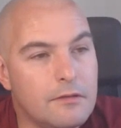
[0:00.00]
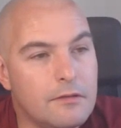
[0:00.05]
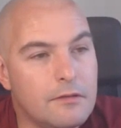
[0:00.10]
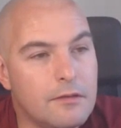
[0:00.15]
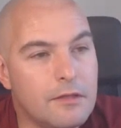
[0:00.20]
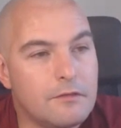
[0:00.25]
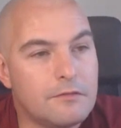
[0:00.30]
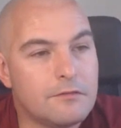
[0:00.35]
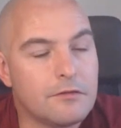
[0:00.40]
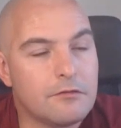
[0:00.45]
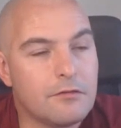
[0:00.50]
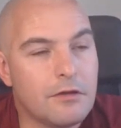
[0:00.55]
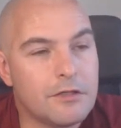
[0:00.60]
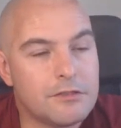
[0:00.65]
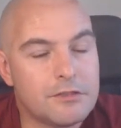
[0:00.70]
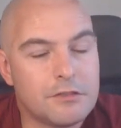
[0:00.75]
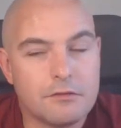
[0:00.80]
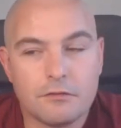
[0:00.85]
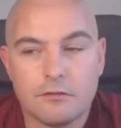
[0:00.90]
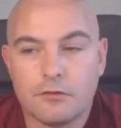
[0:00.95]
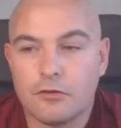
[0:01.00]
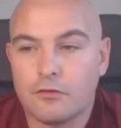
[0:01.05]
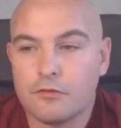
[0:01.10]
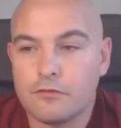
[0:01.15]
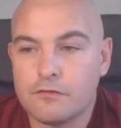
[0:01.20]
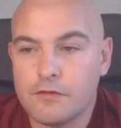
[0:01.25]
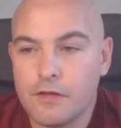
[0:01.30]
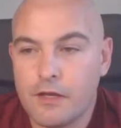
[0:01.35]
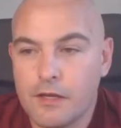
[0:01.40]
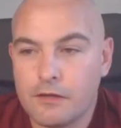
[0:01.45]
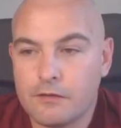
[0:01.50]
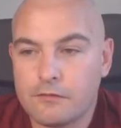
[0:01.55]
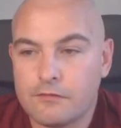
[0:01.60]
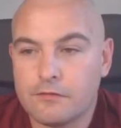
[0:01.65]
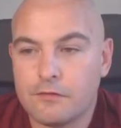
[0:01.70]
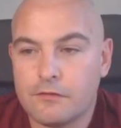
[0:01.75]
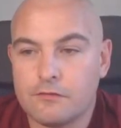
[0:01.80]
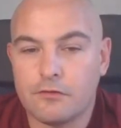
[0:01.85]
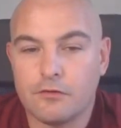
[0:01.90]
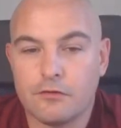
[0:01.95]
integration
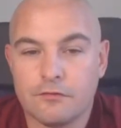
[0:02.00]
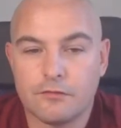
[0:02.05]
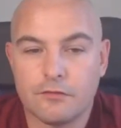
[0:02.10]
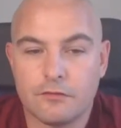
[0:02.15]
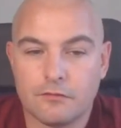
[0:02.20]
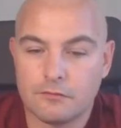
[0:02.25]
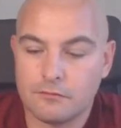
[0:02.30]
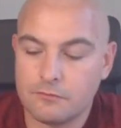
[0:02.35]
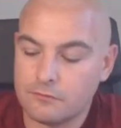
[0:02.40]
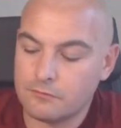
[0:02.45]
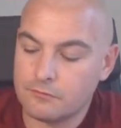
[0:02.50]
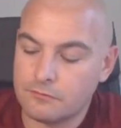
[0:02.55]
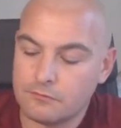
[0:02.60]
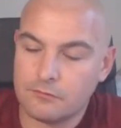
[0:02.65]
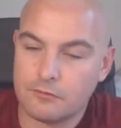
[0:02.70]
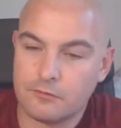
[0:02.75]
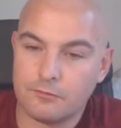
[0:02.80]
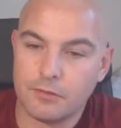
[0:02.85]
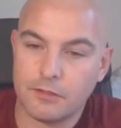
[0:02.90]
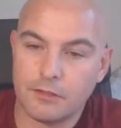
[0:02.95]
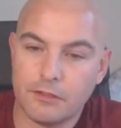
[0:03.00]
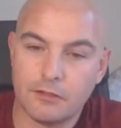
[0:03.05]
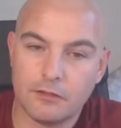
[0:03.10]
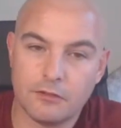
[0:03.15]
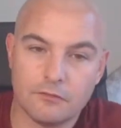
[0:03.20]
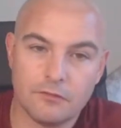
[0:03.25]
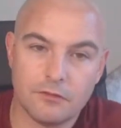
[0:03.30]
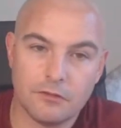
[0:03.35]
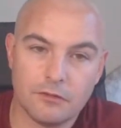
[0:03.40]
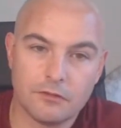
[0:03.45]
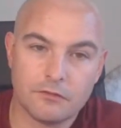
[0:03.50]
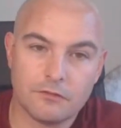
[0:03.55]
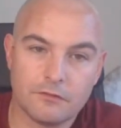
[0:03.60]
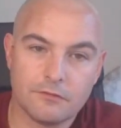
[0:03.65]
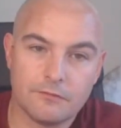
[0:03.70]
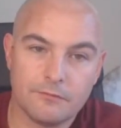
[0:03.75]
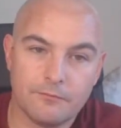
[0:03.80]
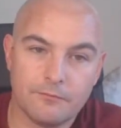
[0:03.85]
context is often completely overlooked.